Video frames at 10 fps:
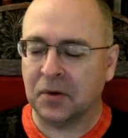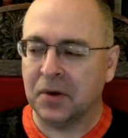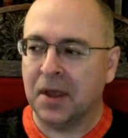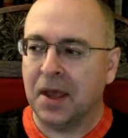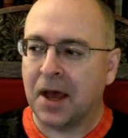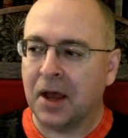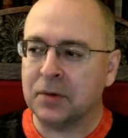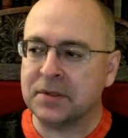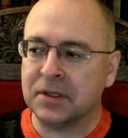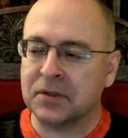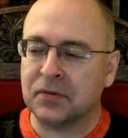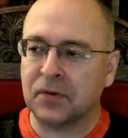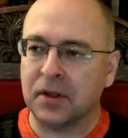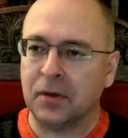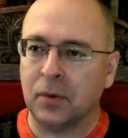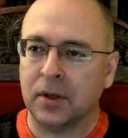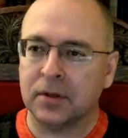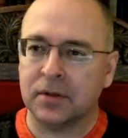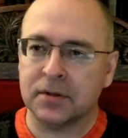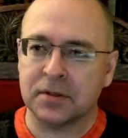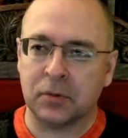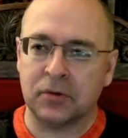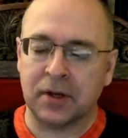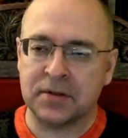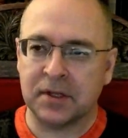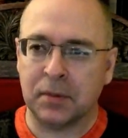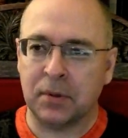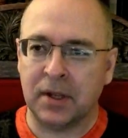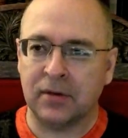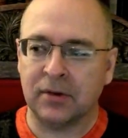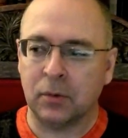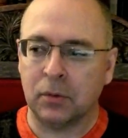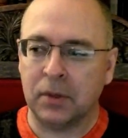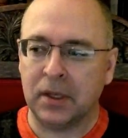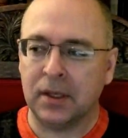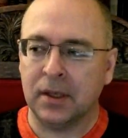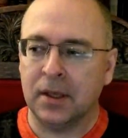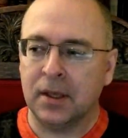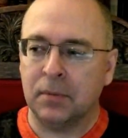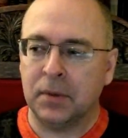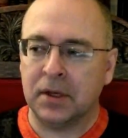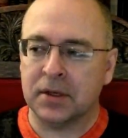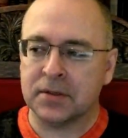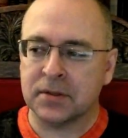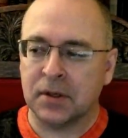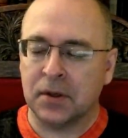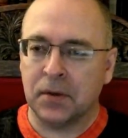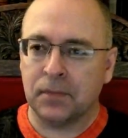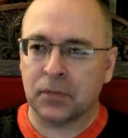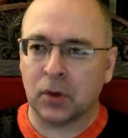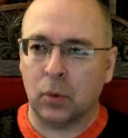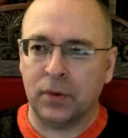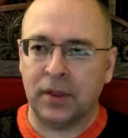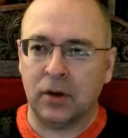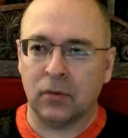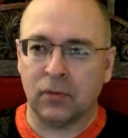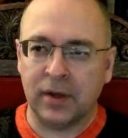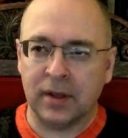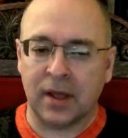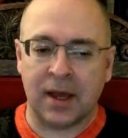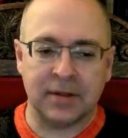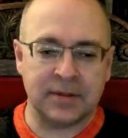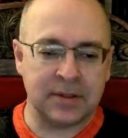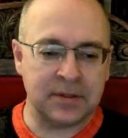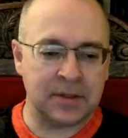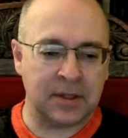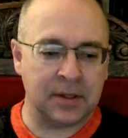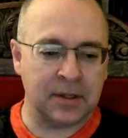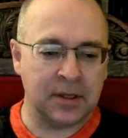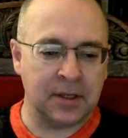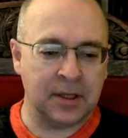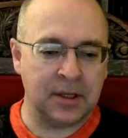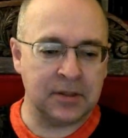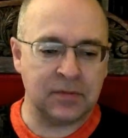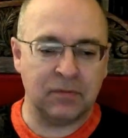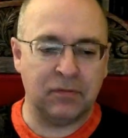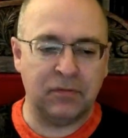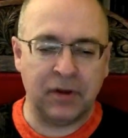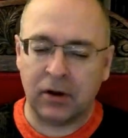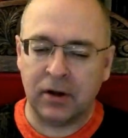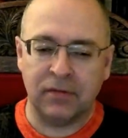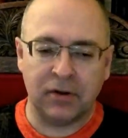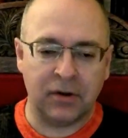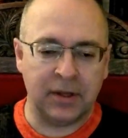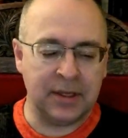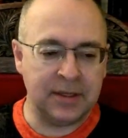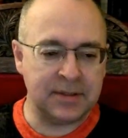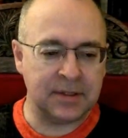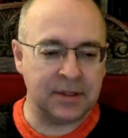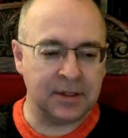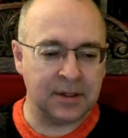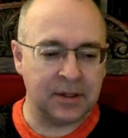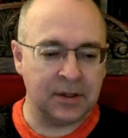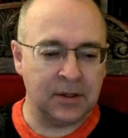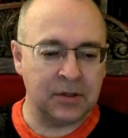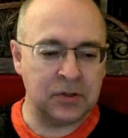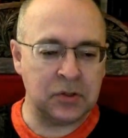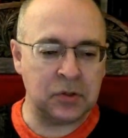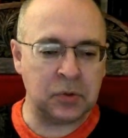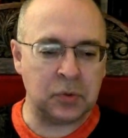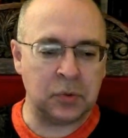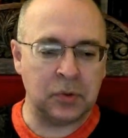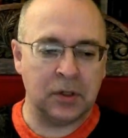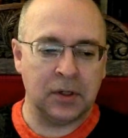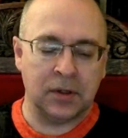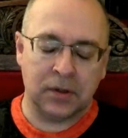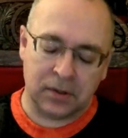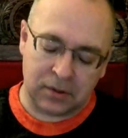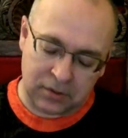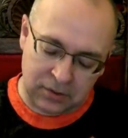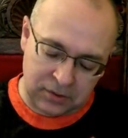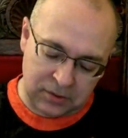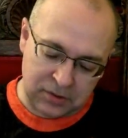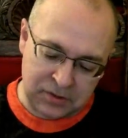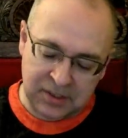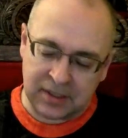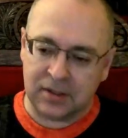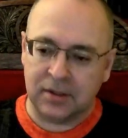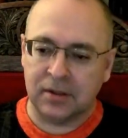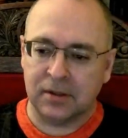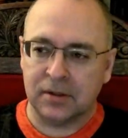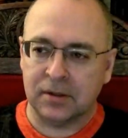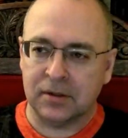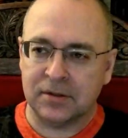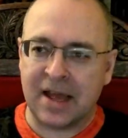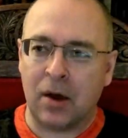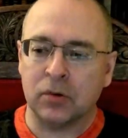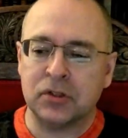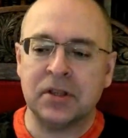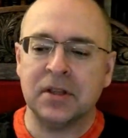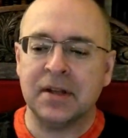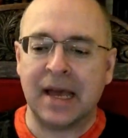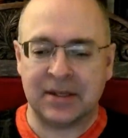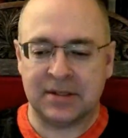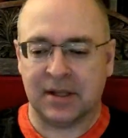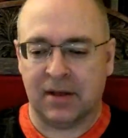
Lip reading: always think it's funny when someone tries to get pedantic with me, because what they don't realize is that it's very, very easy to dig down to the next level.